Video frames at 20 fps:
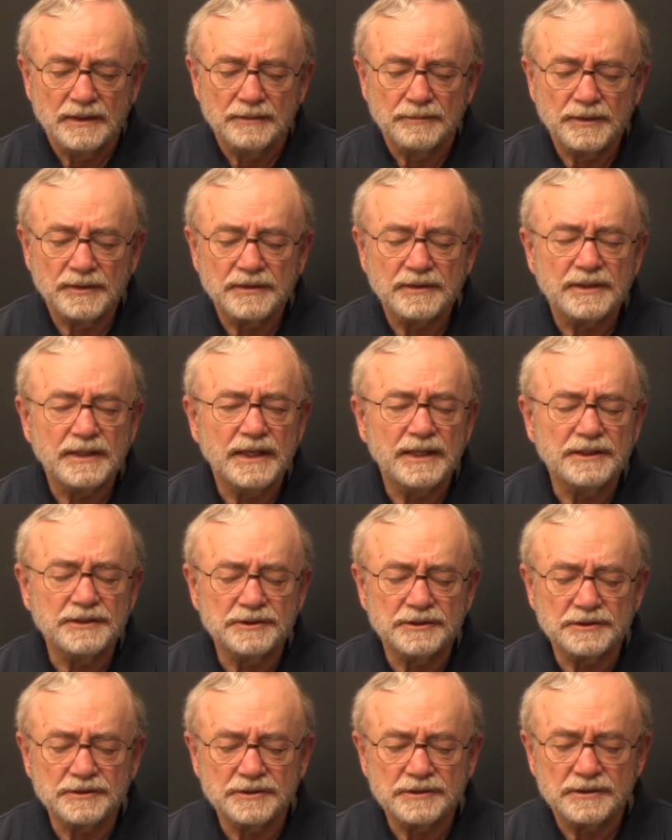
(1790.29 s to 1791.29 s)
But the
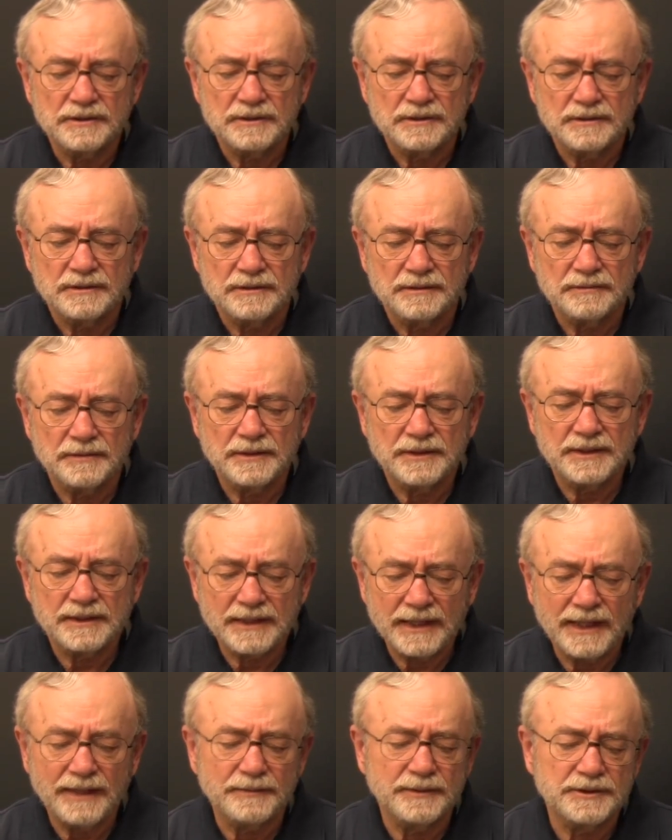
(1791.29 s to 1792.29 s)

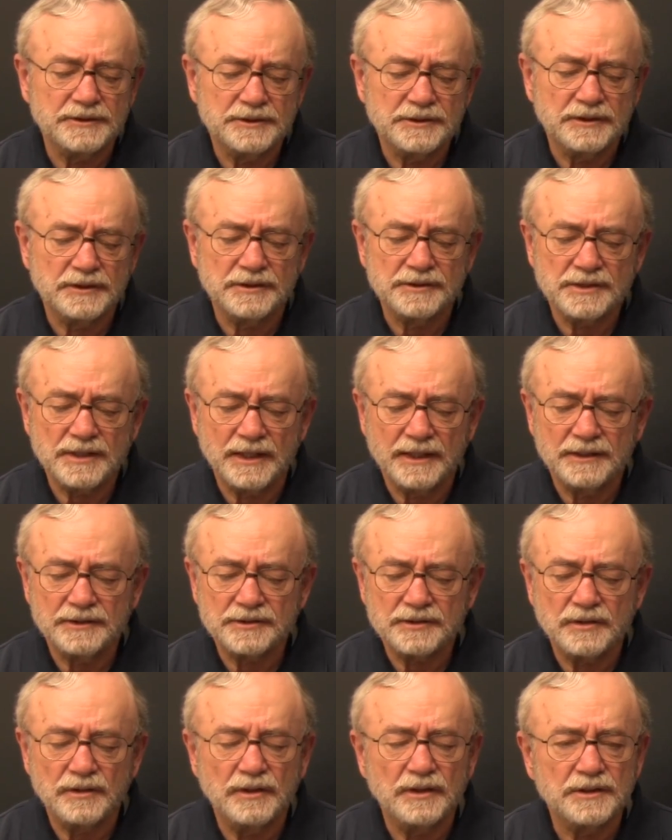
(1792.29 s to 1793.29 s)
damage to the
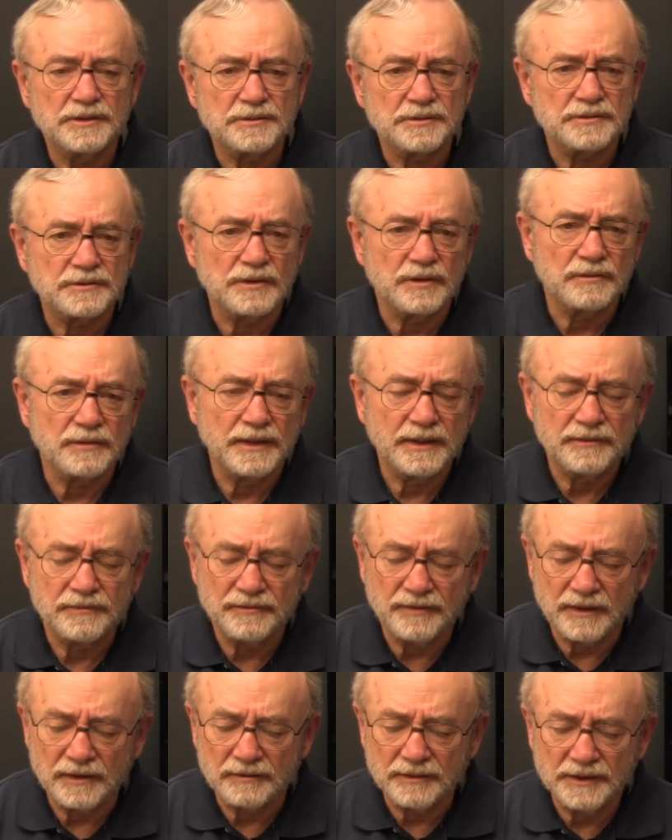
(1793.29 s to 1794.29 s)
Zionist cause was already
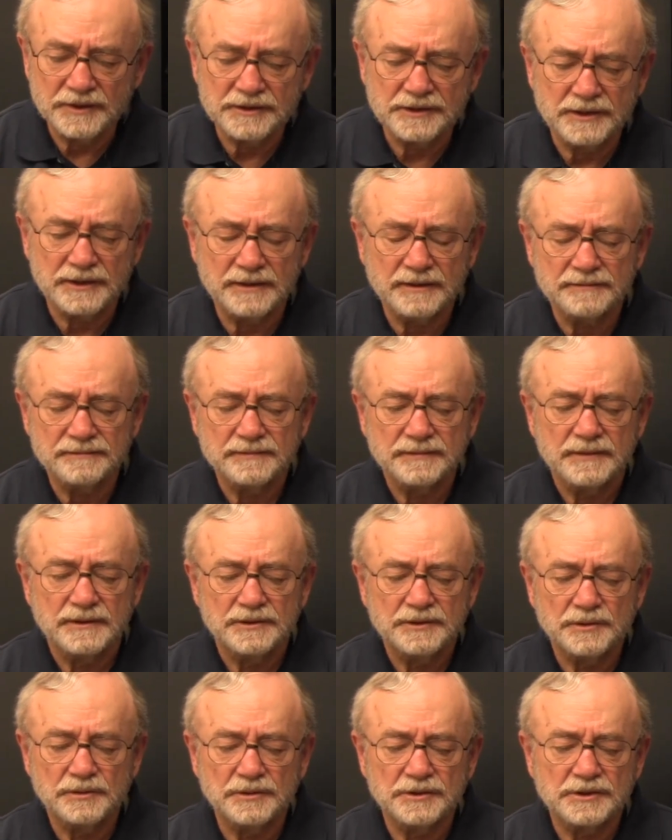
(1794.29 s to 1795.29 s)
far-reaching.
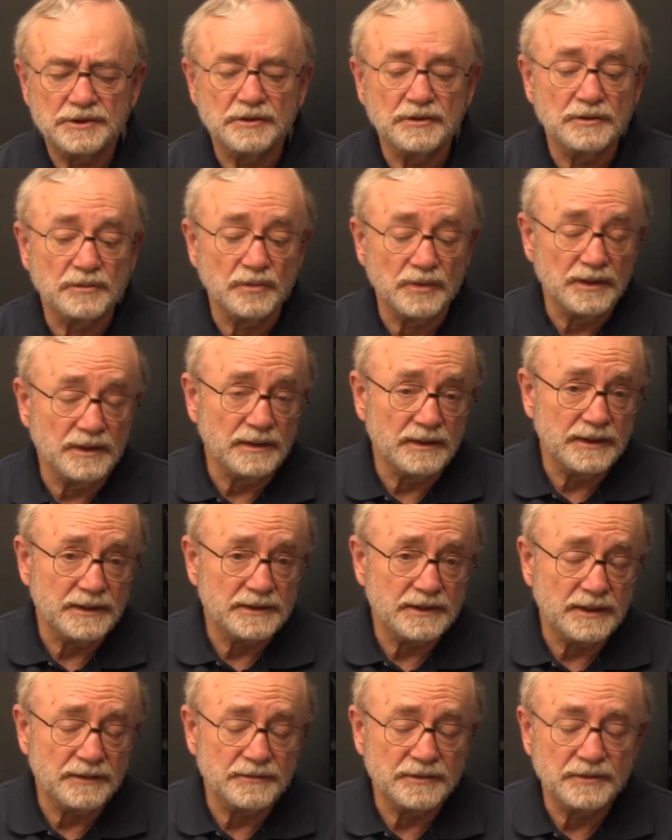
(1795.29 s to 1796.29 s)
Jewish goodwill
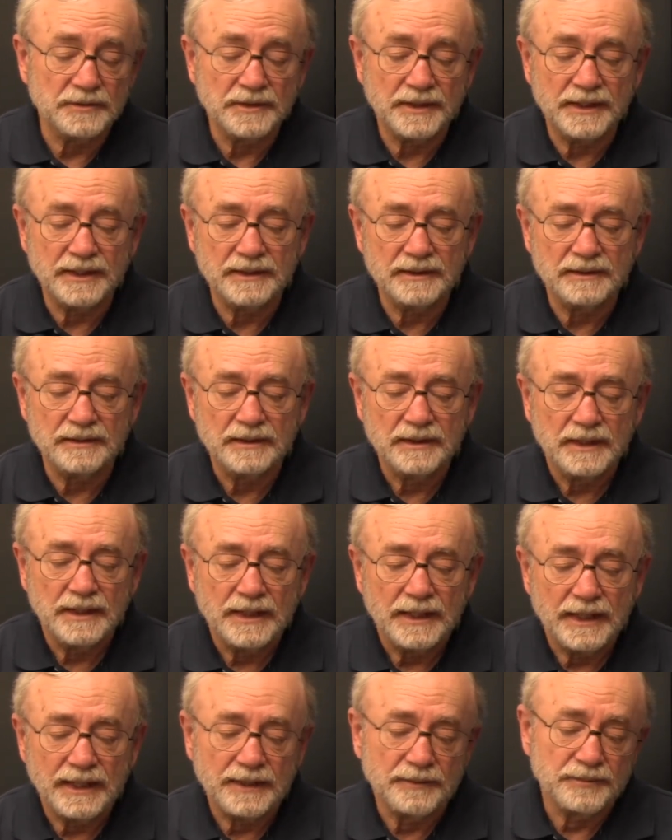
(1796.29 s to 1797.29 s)
had come to an end,
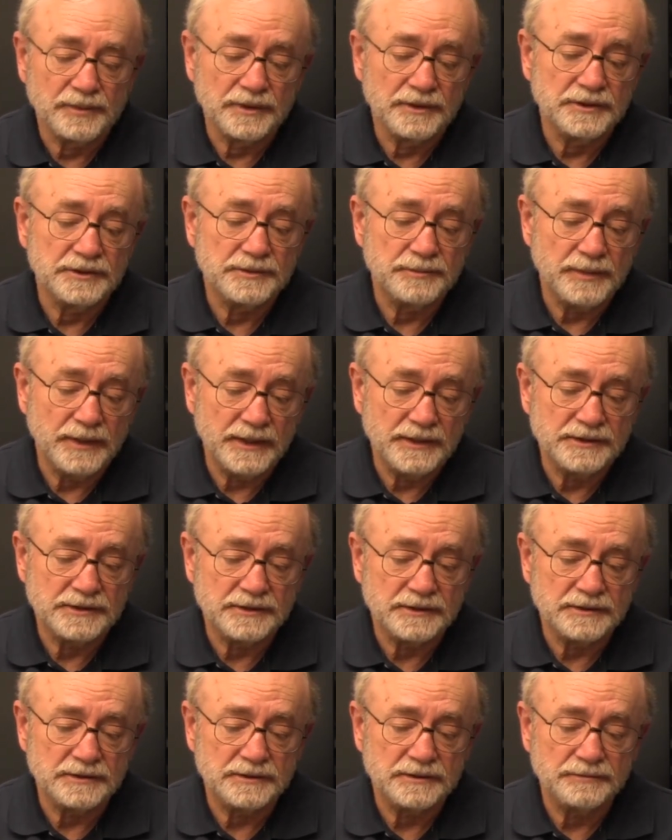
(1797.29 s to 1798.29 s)
and British
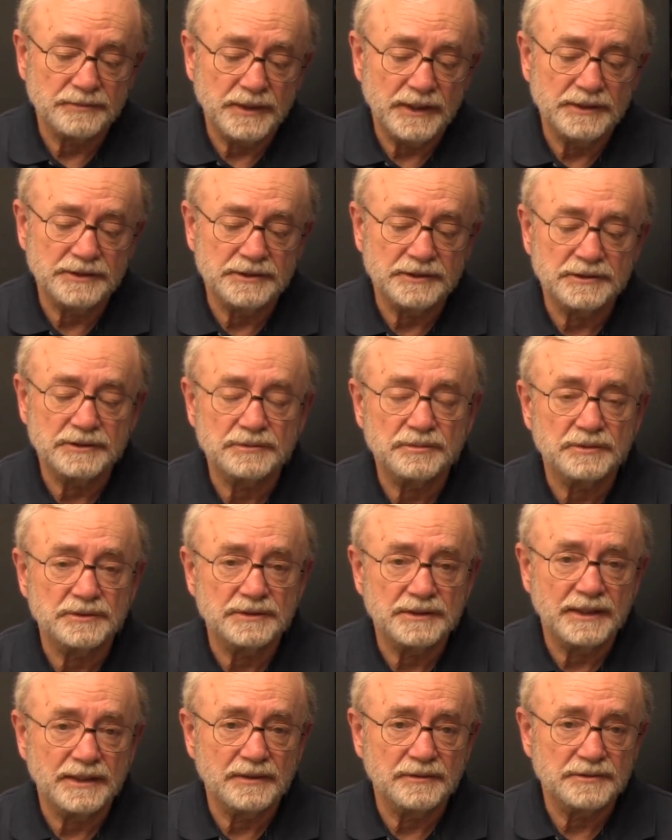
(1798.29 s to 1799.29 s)
patience
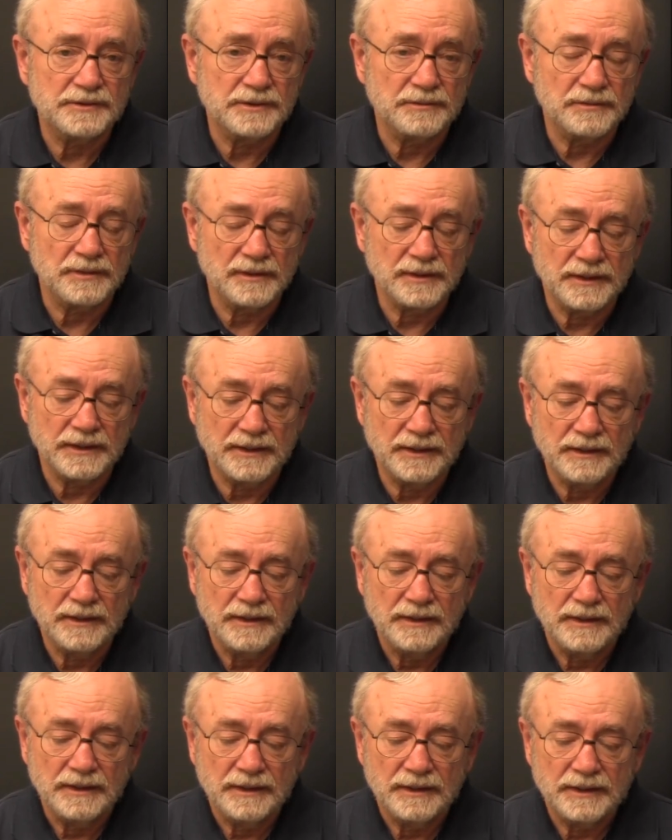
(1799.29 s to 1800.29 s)
was now similarly
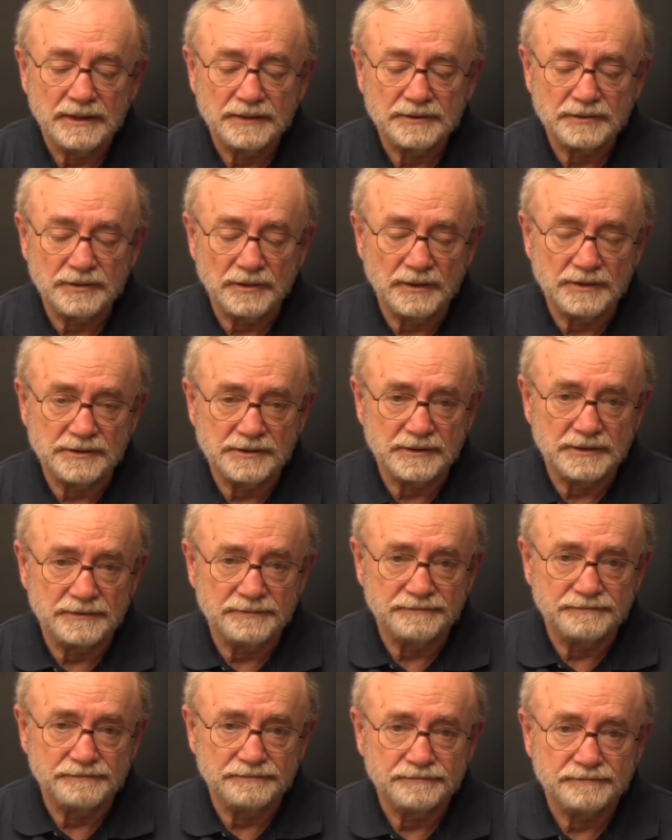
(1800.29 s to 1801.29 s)
exhausted.
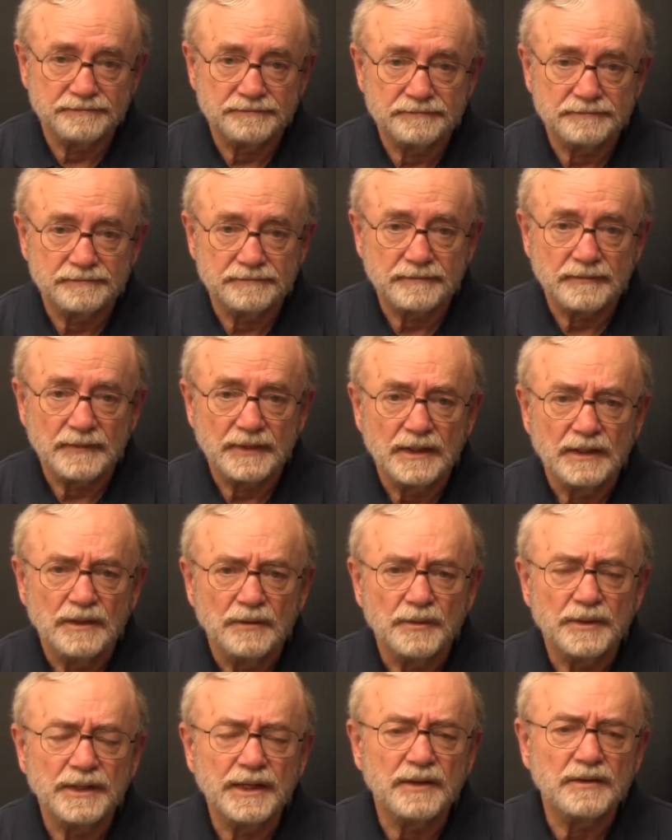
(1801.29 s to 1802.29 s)

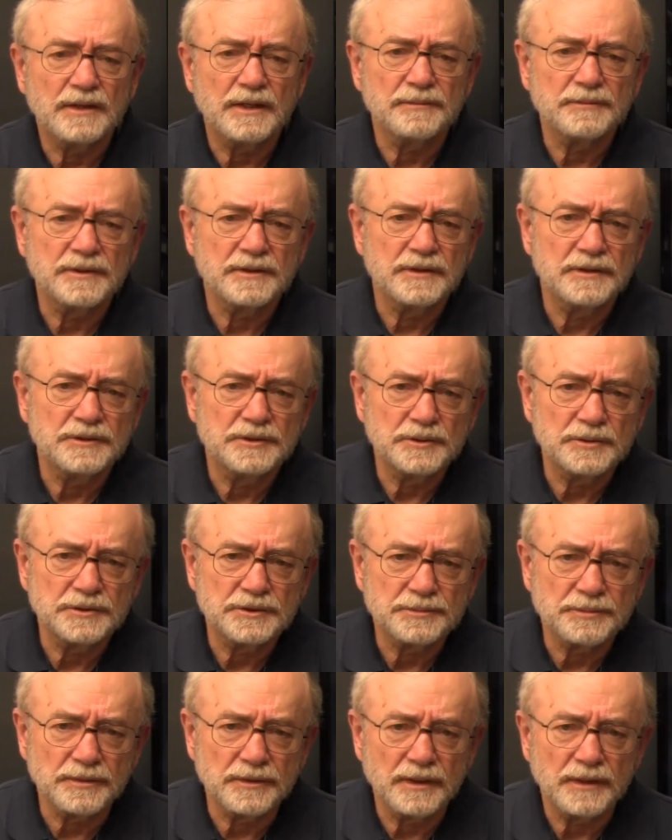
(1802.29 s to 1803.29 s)
We now come to the
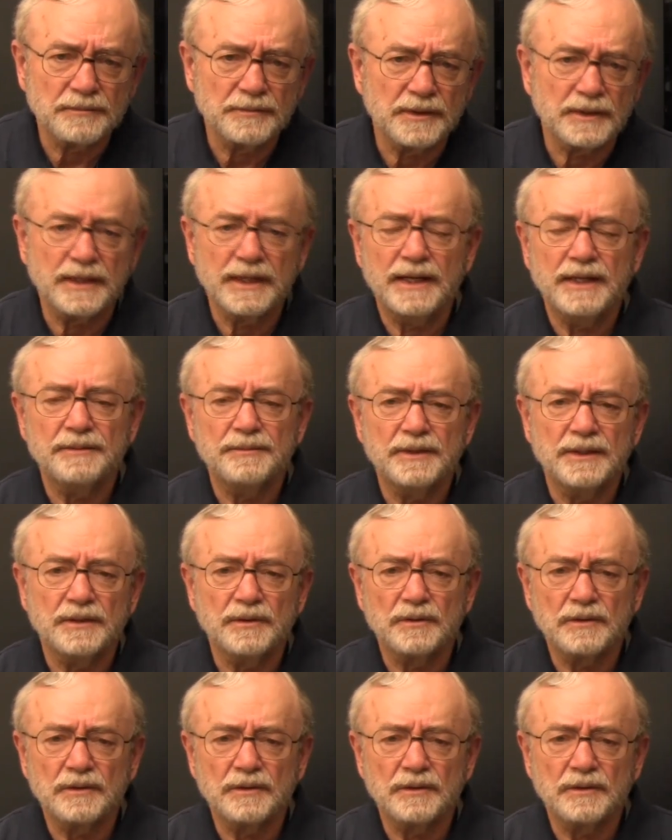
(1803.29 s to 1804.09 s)
Jewish Brigade being